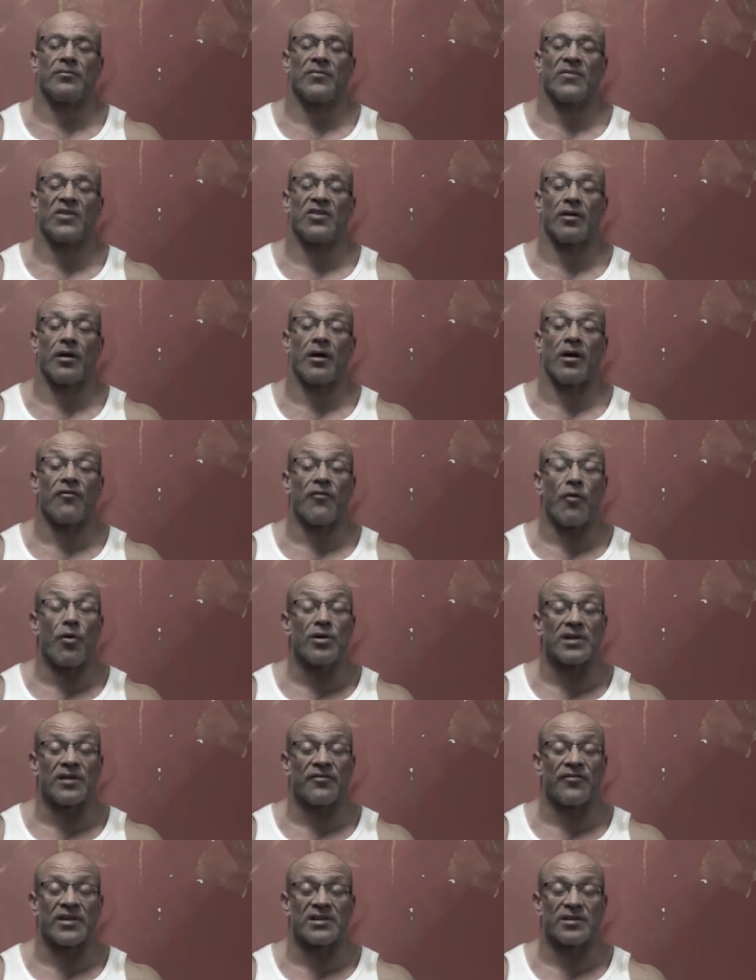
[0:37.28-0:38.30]
So I've
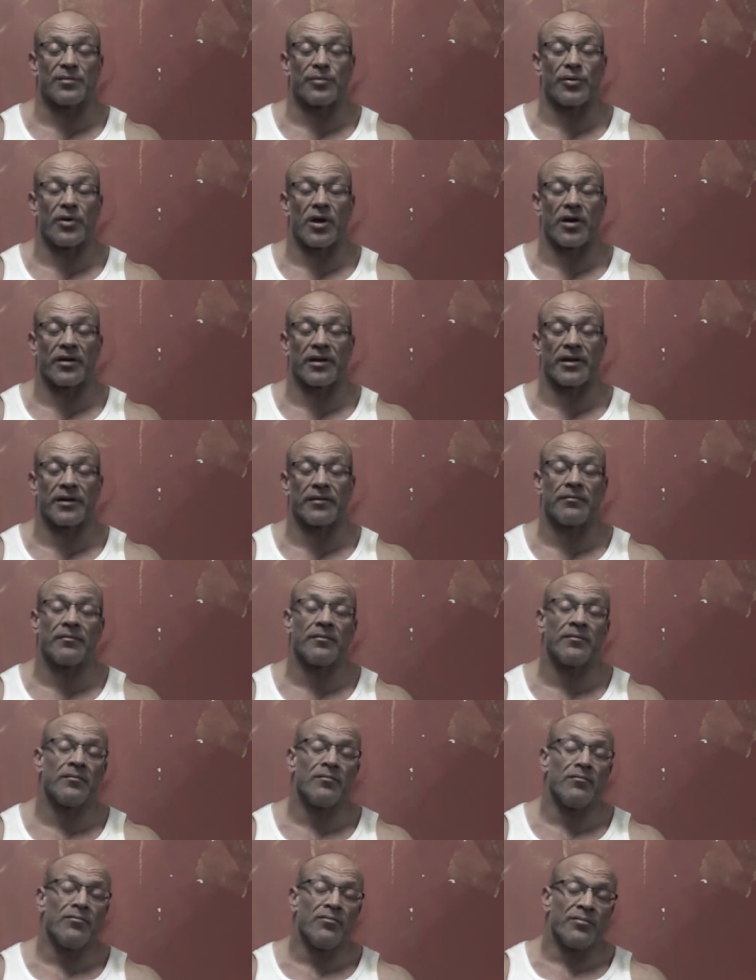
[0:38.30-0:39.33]
always done fats and protein,
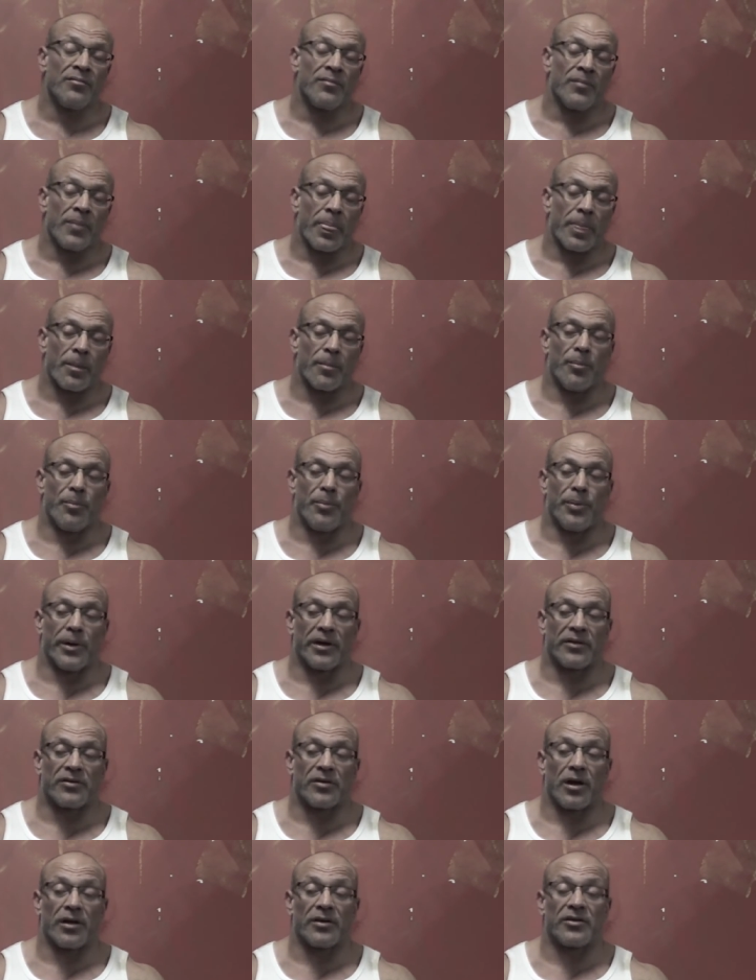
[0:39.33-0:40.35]

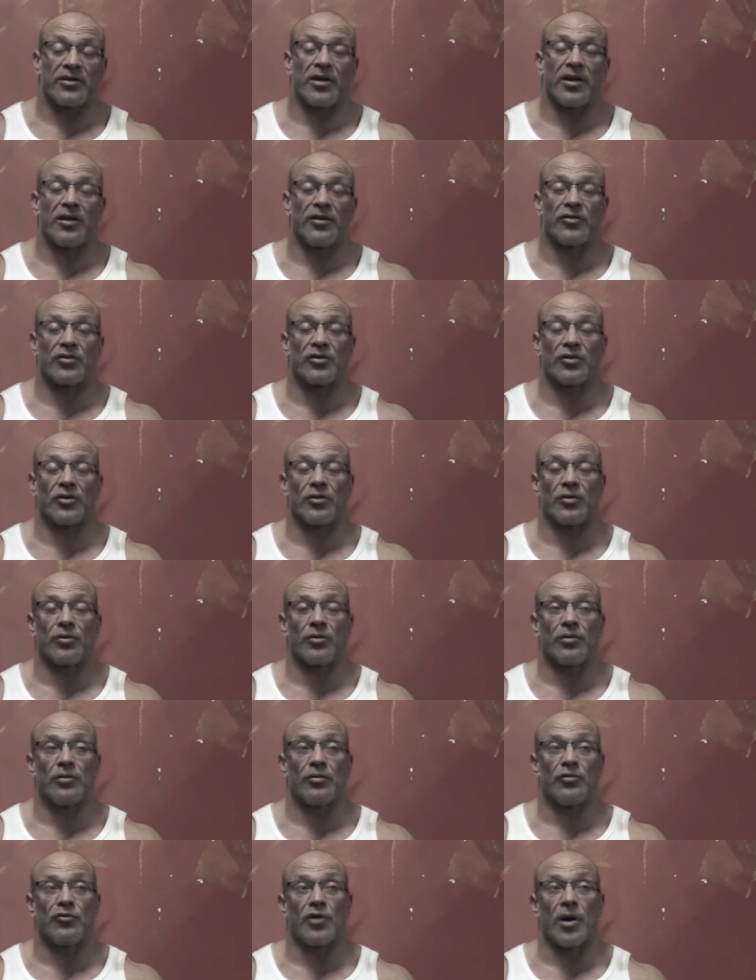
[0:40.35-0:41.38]
but I tend
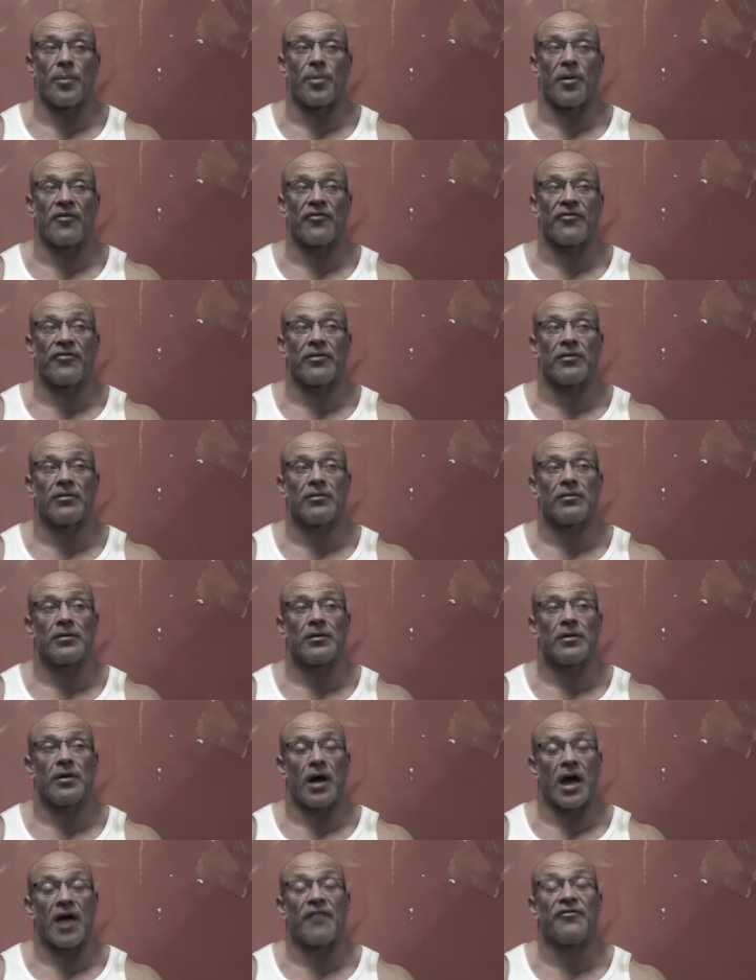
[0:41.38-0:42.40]
to drop off.
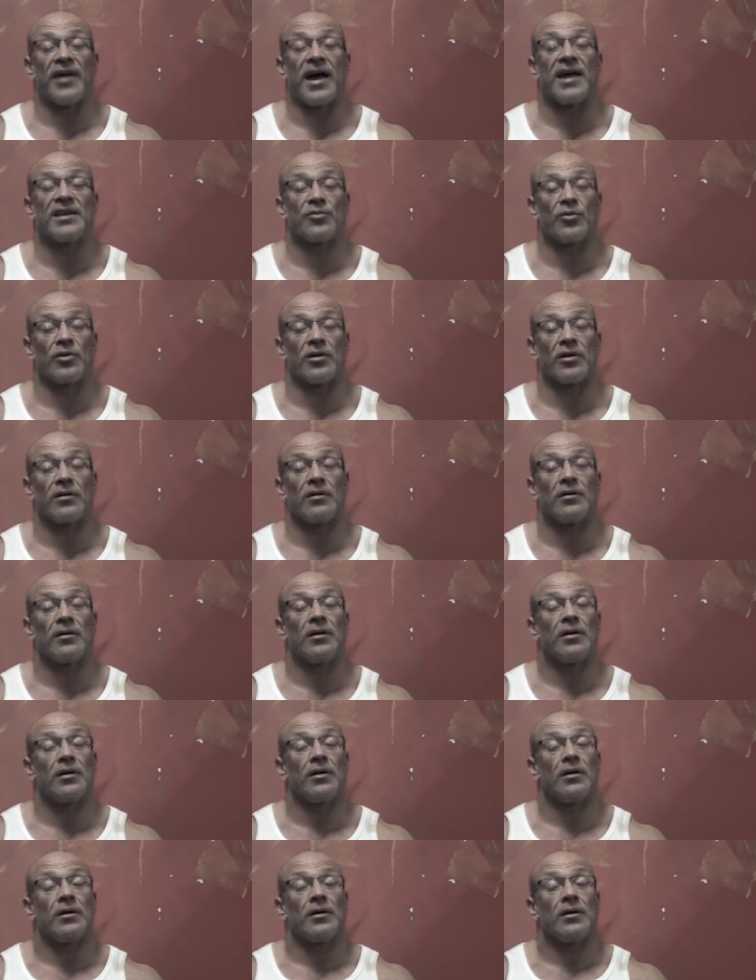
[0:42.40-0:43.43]
I have days where
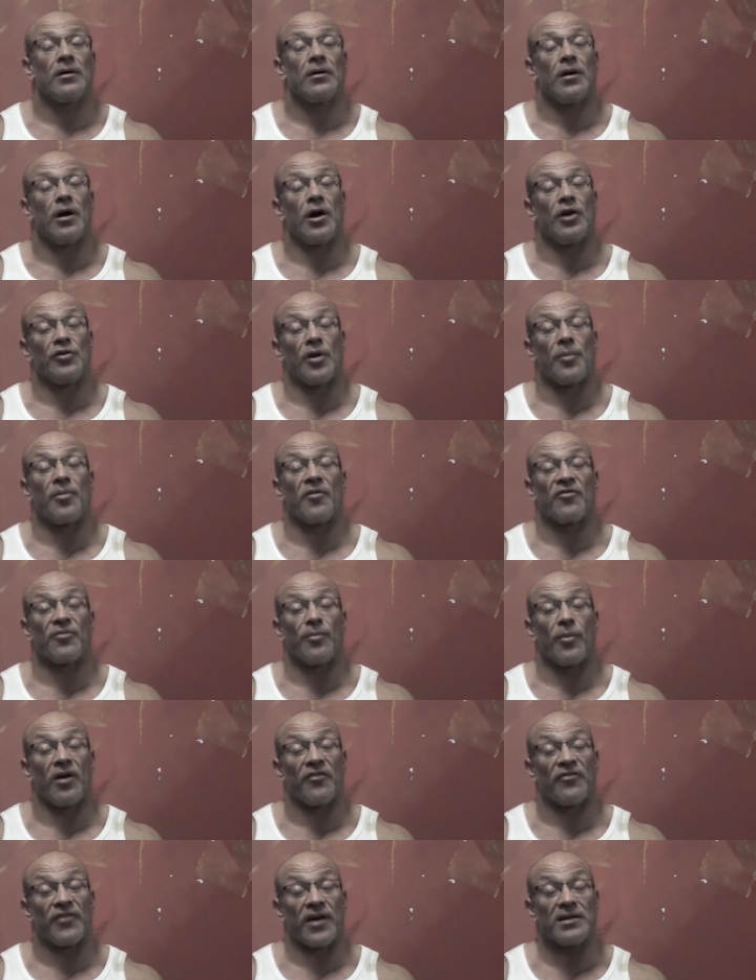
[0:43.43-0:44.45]
I drop off
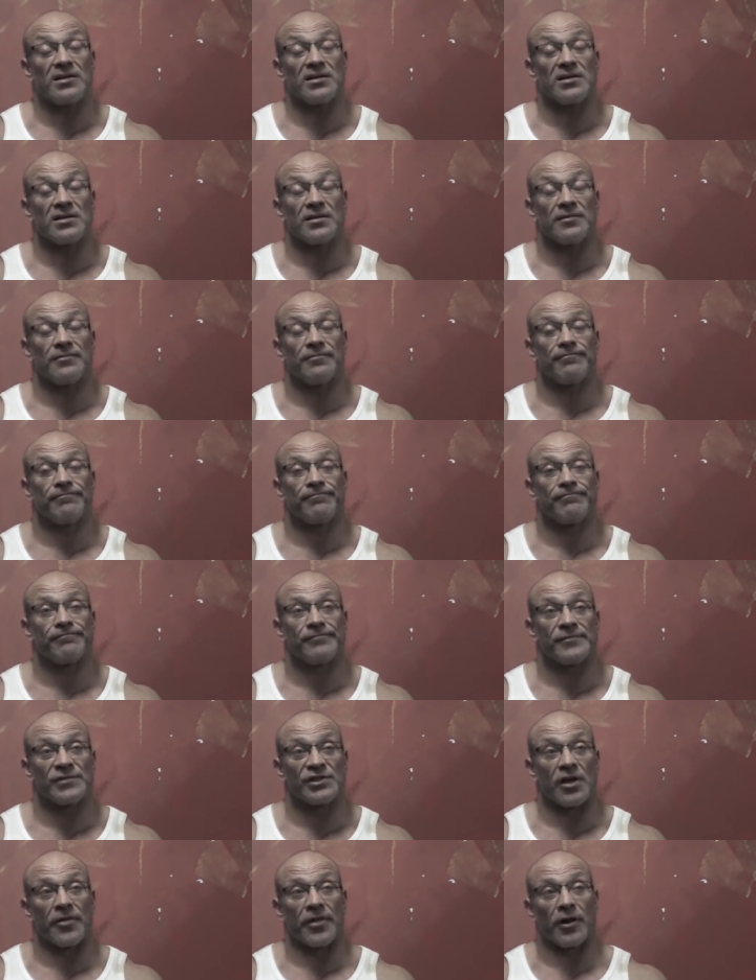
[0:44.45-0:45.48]
my fats
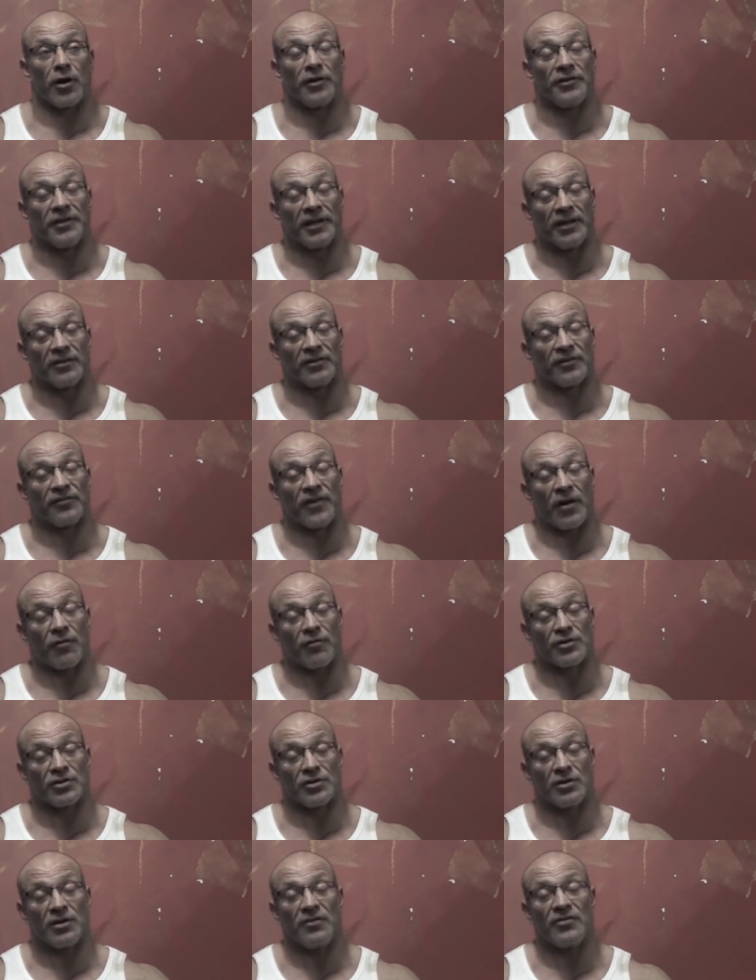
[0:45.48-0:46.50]
so that I dig into fat
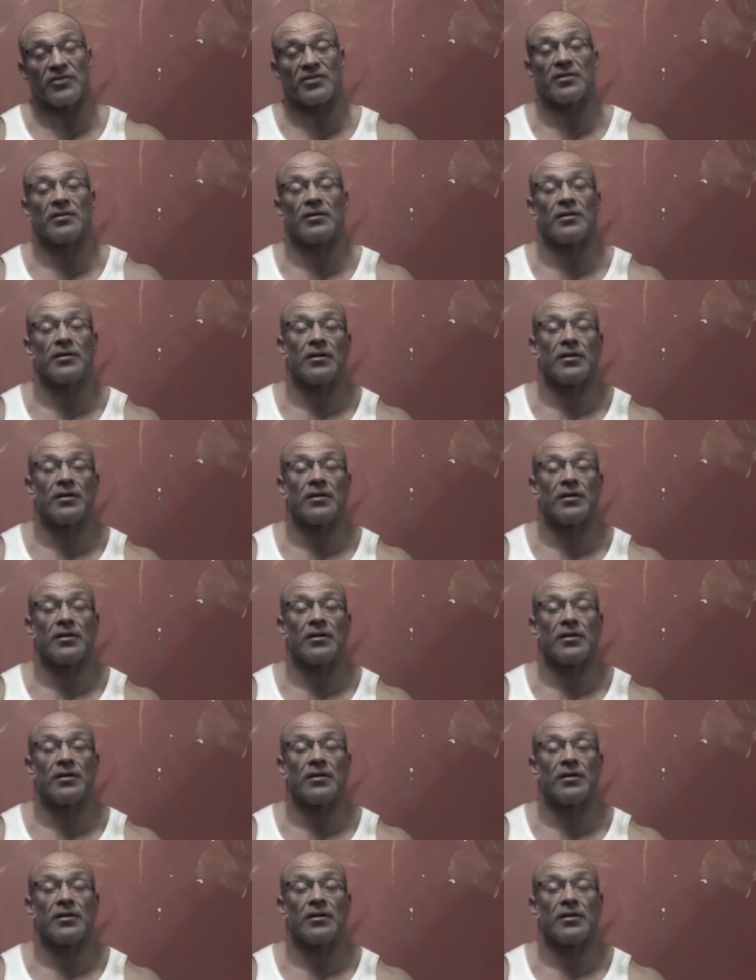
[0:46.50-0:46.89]
reserves,